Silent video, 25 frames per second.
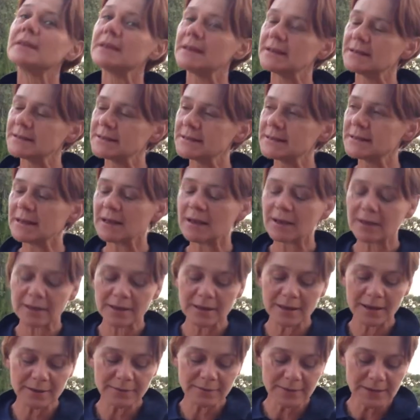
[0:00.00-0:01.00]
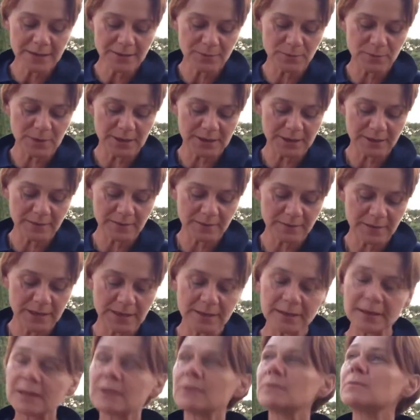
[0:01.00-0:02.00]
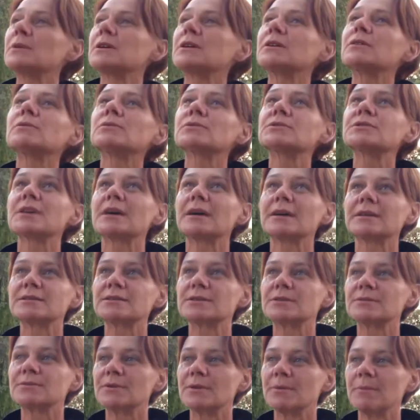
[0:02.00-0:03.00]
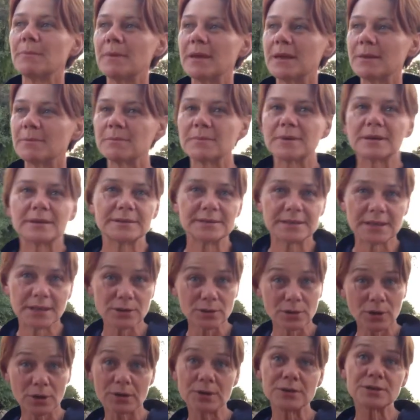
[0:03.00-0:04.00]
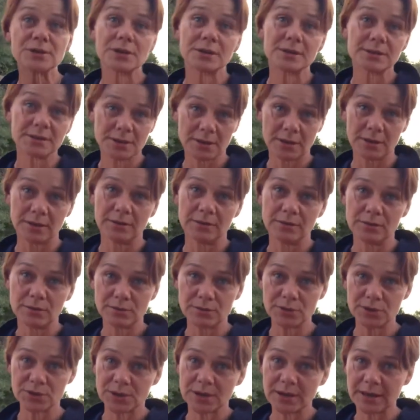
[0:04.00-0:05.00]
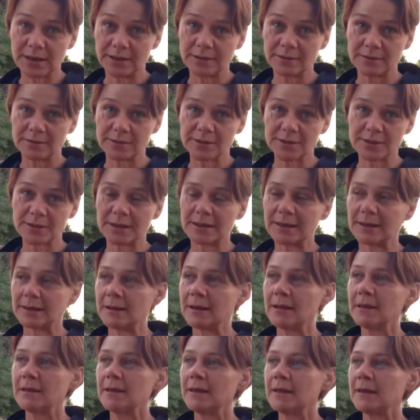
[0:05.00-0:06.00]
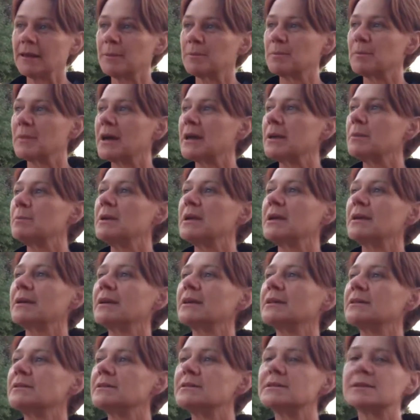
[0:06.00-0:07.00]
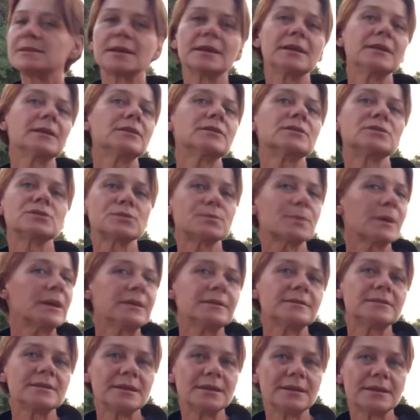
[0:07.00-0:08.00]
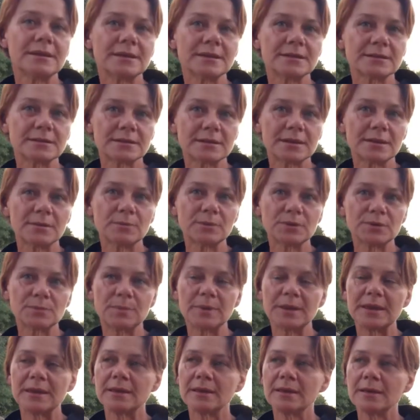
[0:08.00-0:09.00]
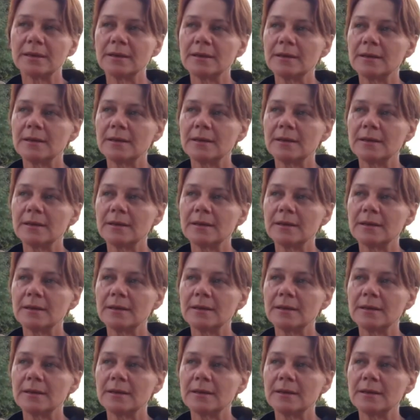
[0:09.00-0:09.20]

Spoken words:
Yes, I think one thing that one also has to remember, technology is going to change, and maybe in 10, 20 years there would be